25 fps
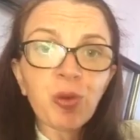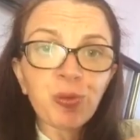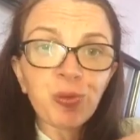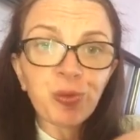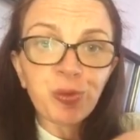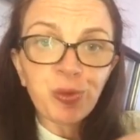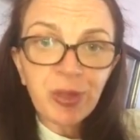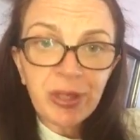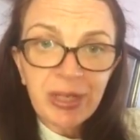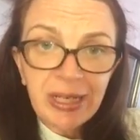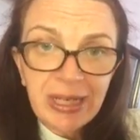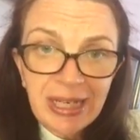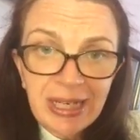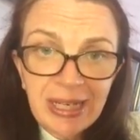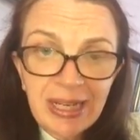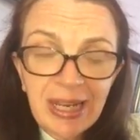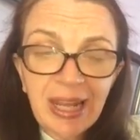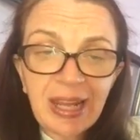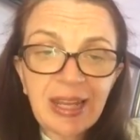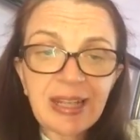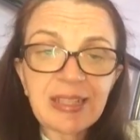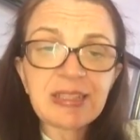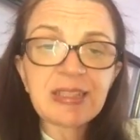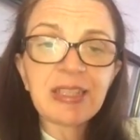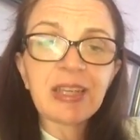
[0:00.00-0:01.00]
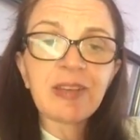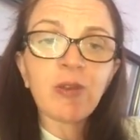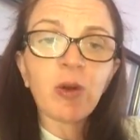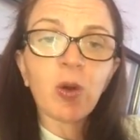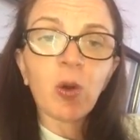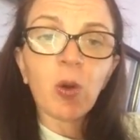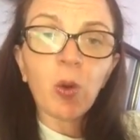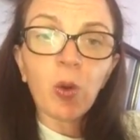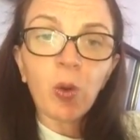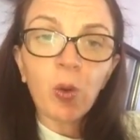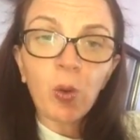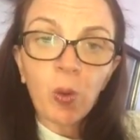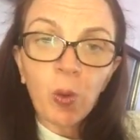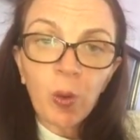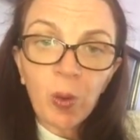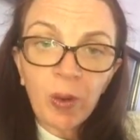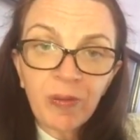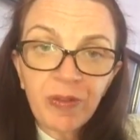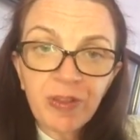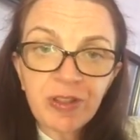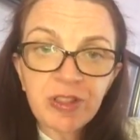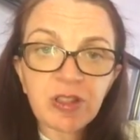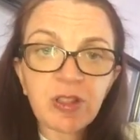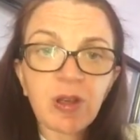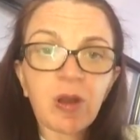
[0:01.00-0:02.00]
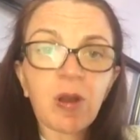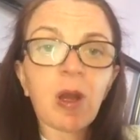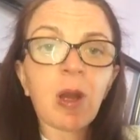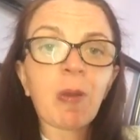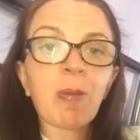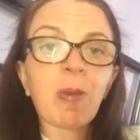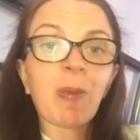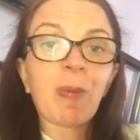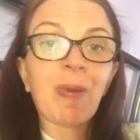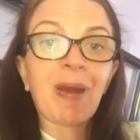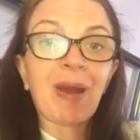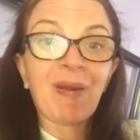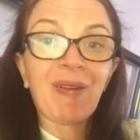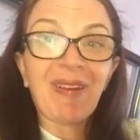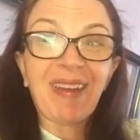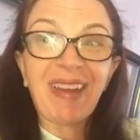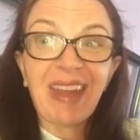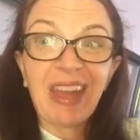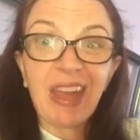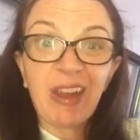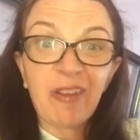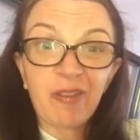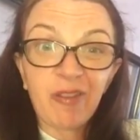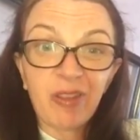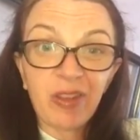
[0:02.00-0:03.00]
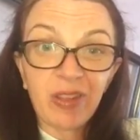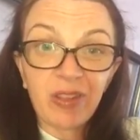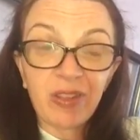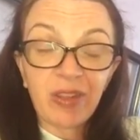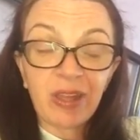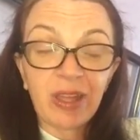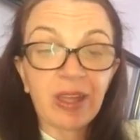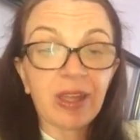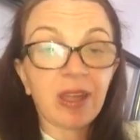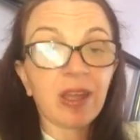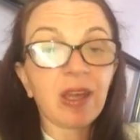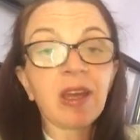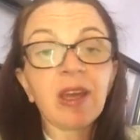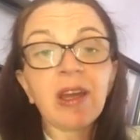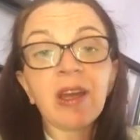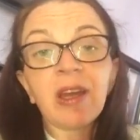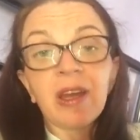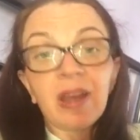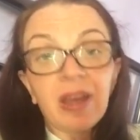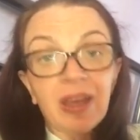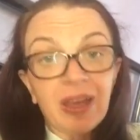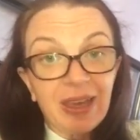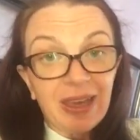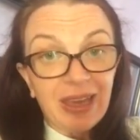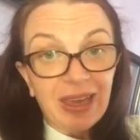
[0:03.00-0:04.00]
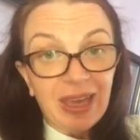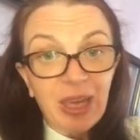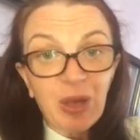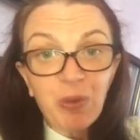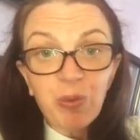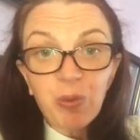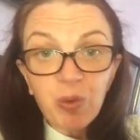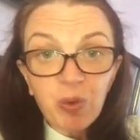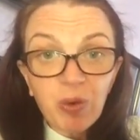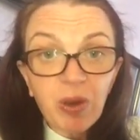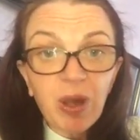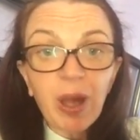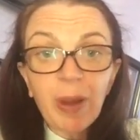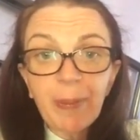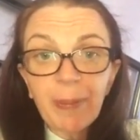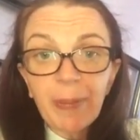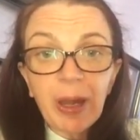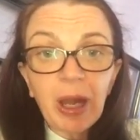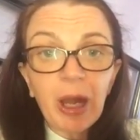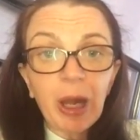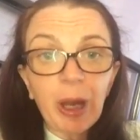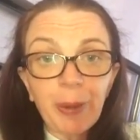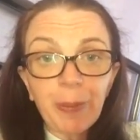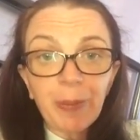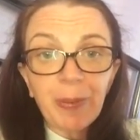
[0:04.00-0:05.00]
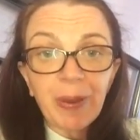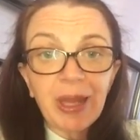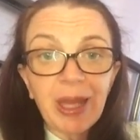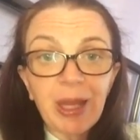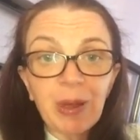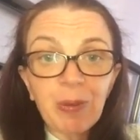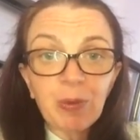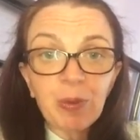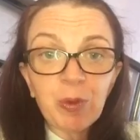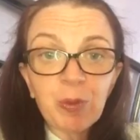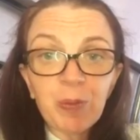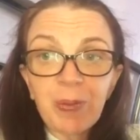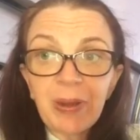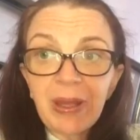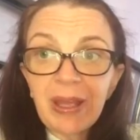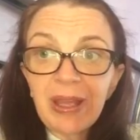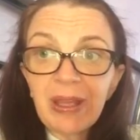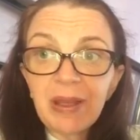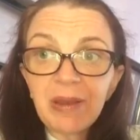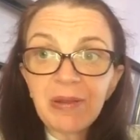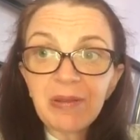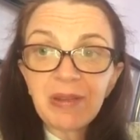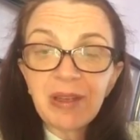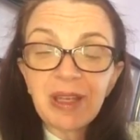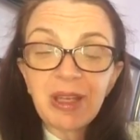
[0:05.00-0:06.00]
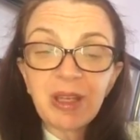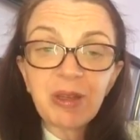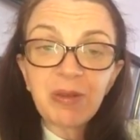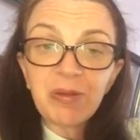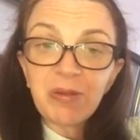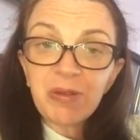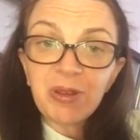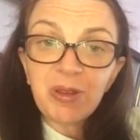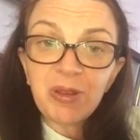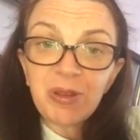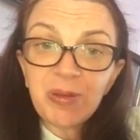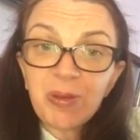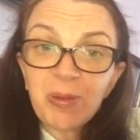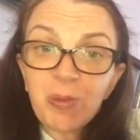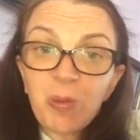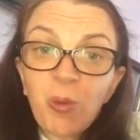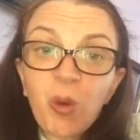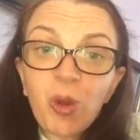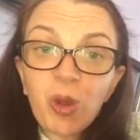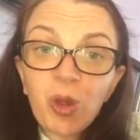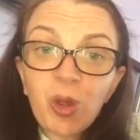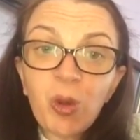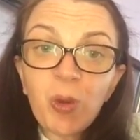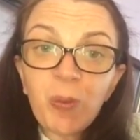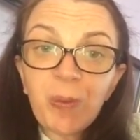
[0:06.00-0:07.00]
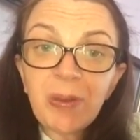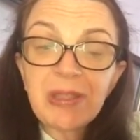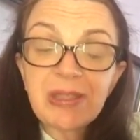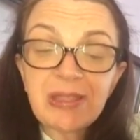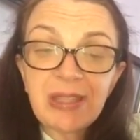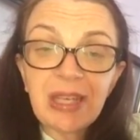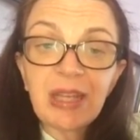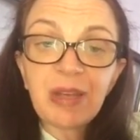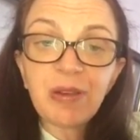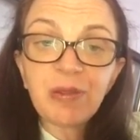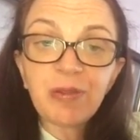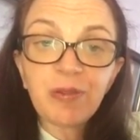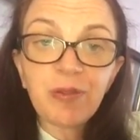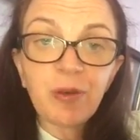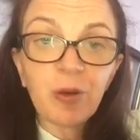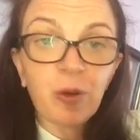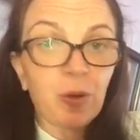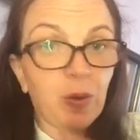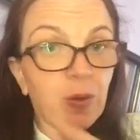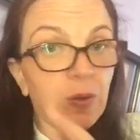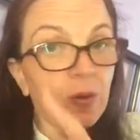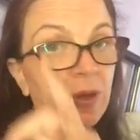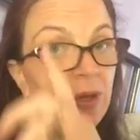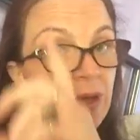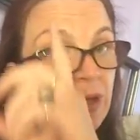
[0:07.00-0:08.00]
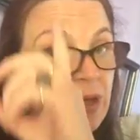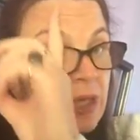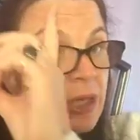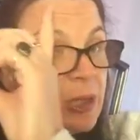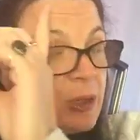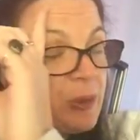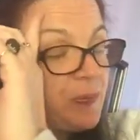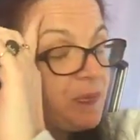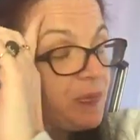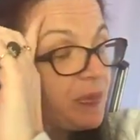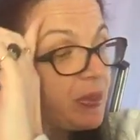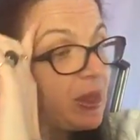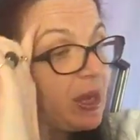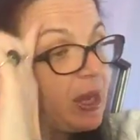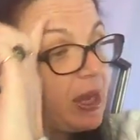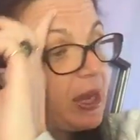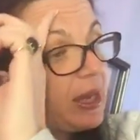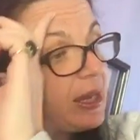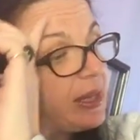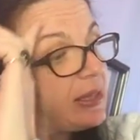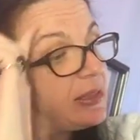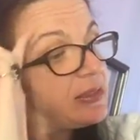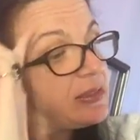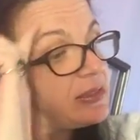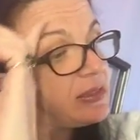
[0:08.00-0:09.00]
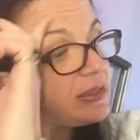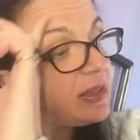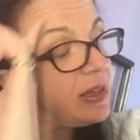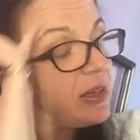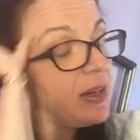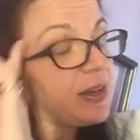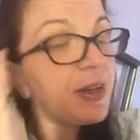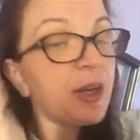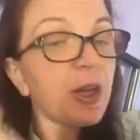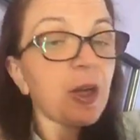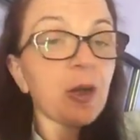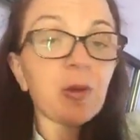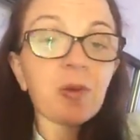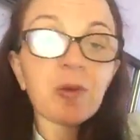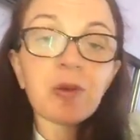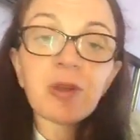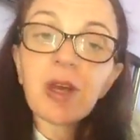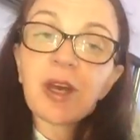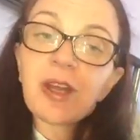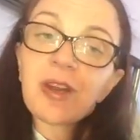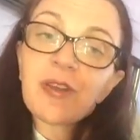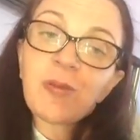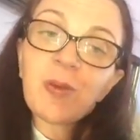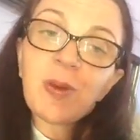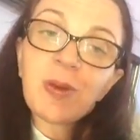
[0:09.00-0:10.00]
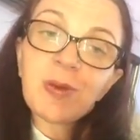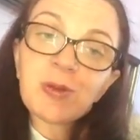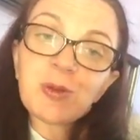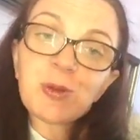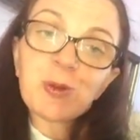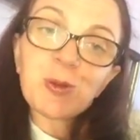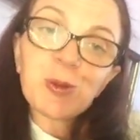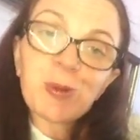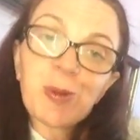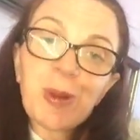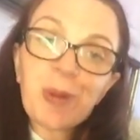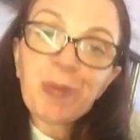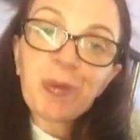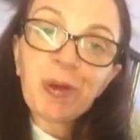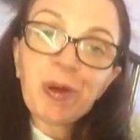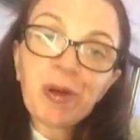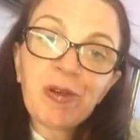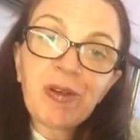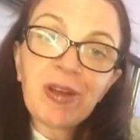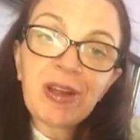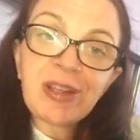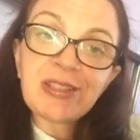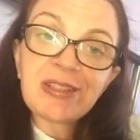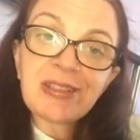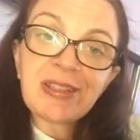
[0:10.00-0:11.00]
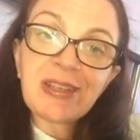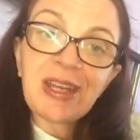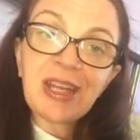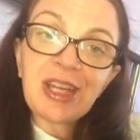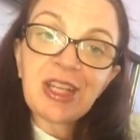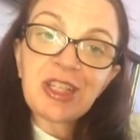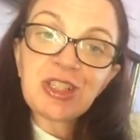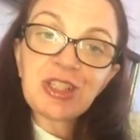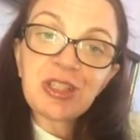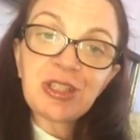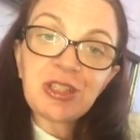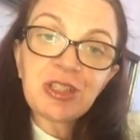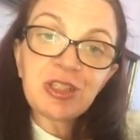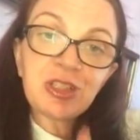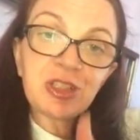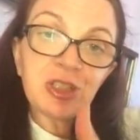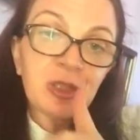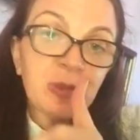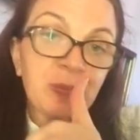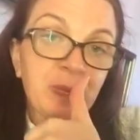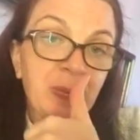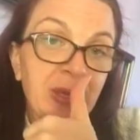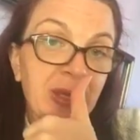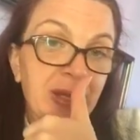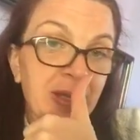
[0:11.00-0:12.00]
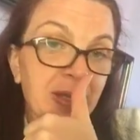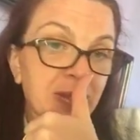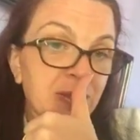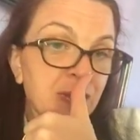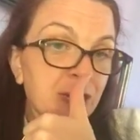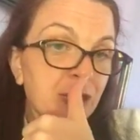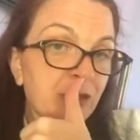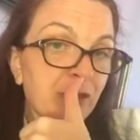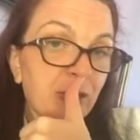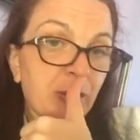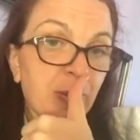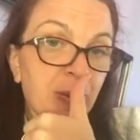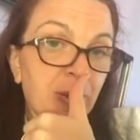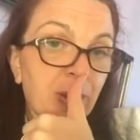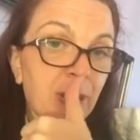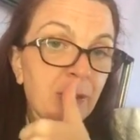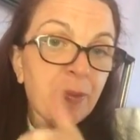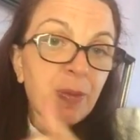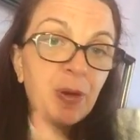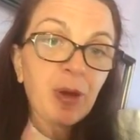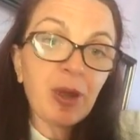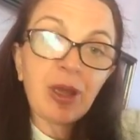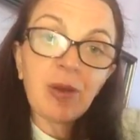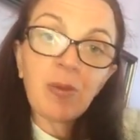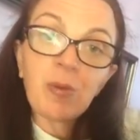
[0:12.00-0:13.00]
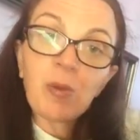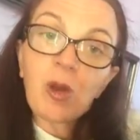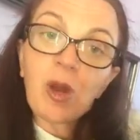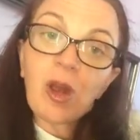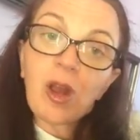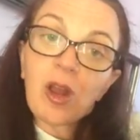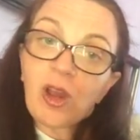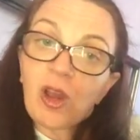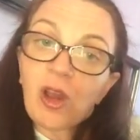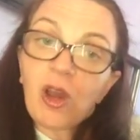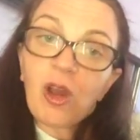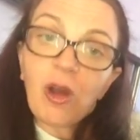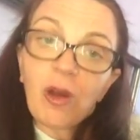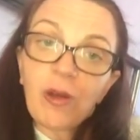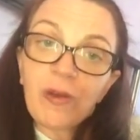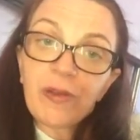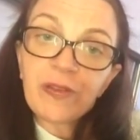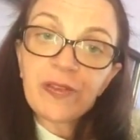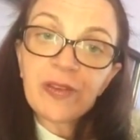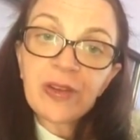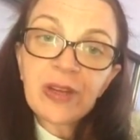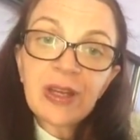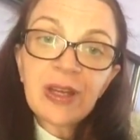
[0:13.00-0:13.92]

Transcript: really negative all of the time about everything, it will come up. It will be, it's what you'll be seen for. And I know kind of we talked about procrastination as just being a sort of a putting work off.